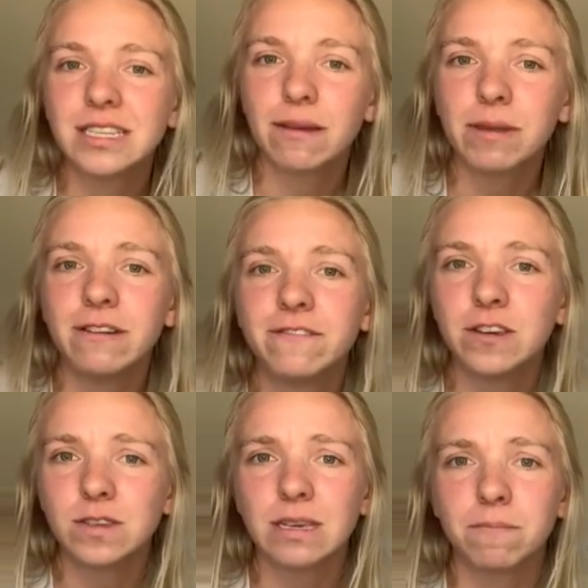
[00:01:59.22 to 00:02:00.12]
some
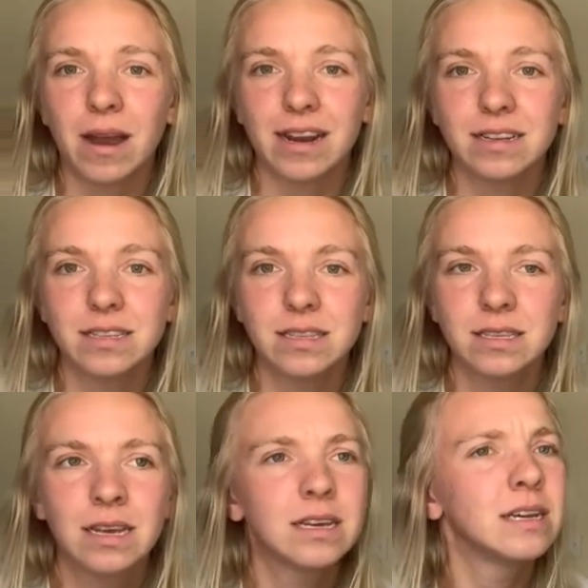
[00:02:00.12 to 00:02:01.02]
confusing parts.
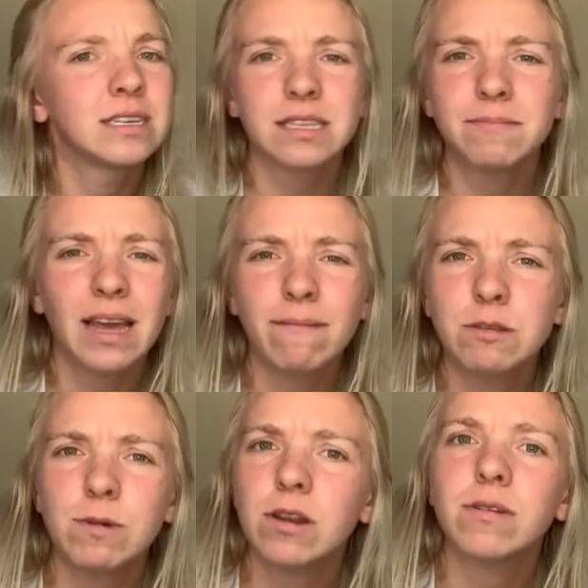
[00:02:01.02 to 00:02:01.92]
Sometimes
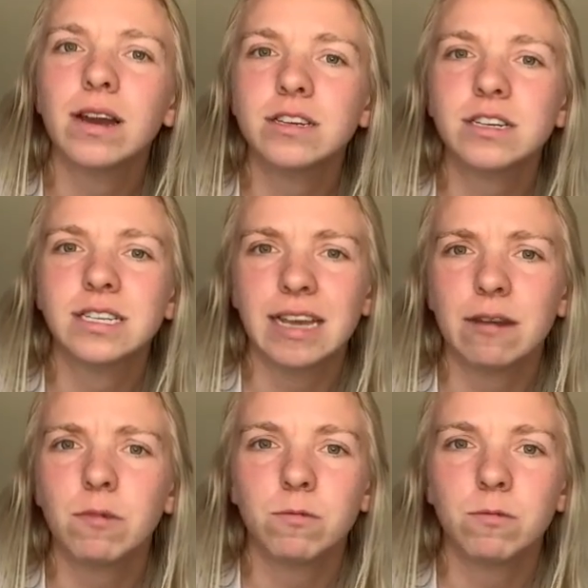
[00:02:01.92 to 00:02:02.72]
we don't understand what